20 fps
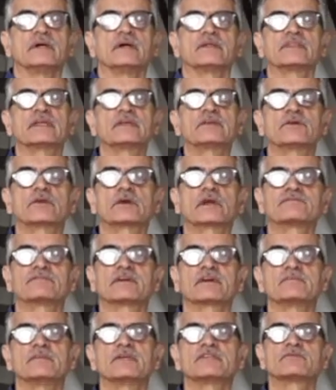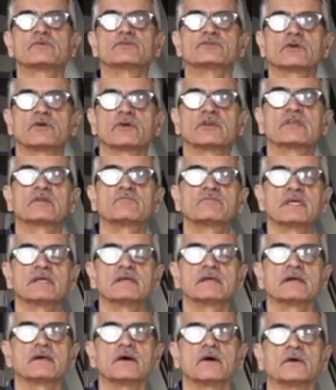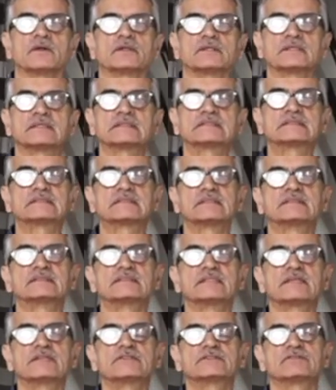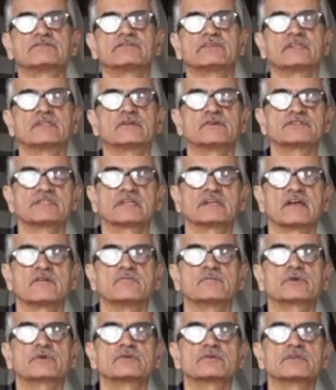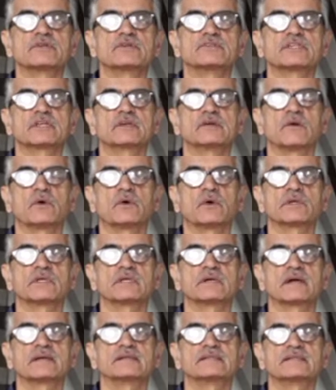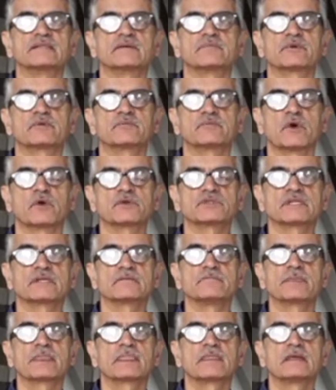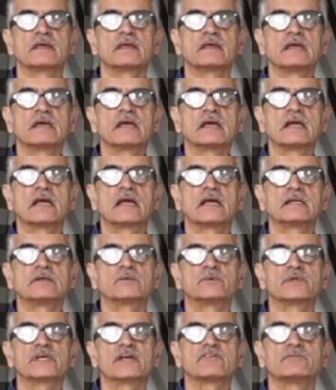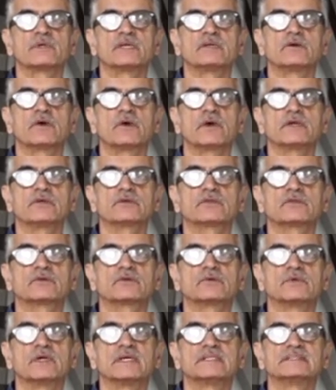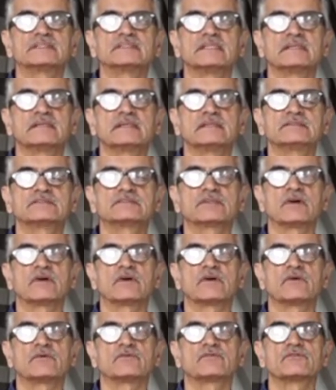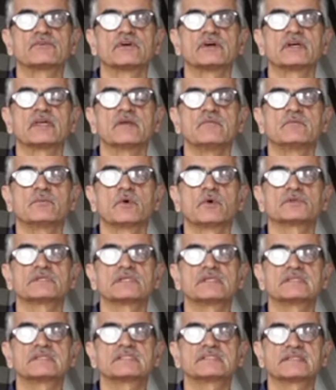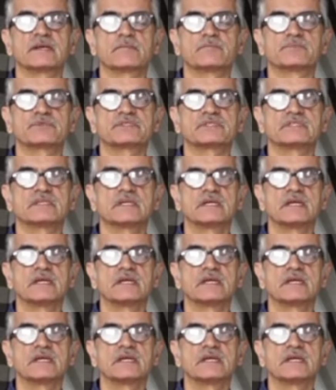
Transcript: Thank you very much for joining me on this series of videos that I'm producing on writing a proposal. And we have been going through a series of important steps